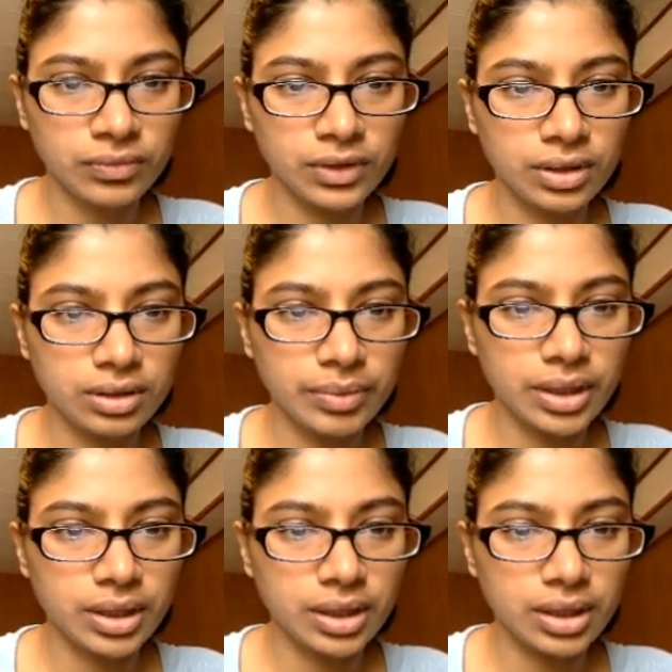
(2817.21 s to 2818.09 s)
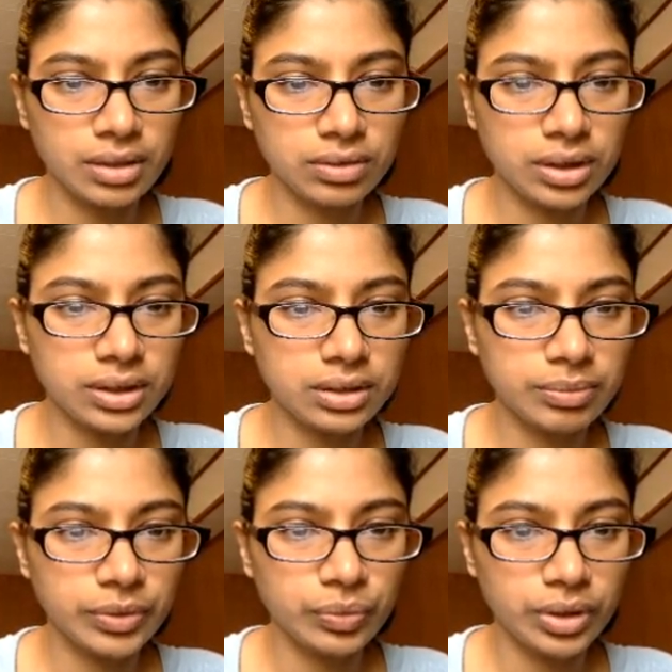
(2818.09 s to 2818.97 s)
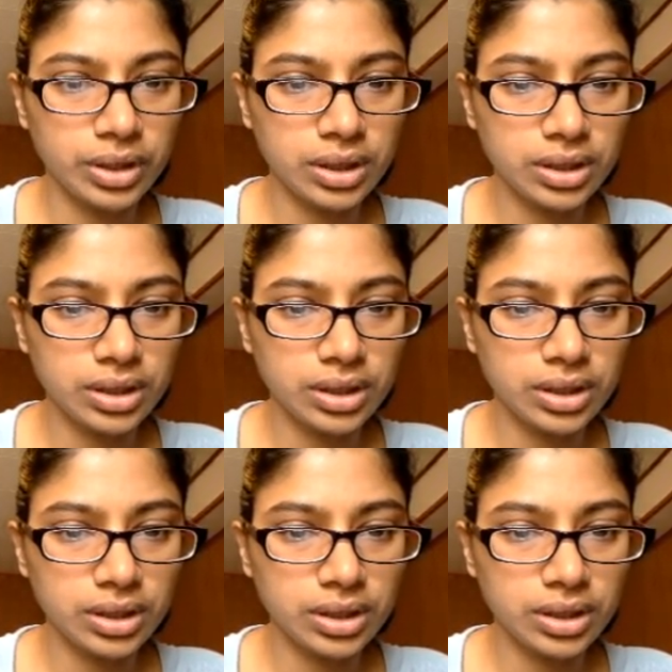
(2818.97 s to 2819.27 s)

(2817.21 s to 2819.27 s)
and then my outline can be white.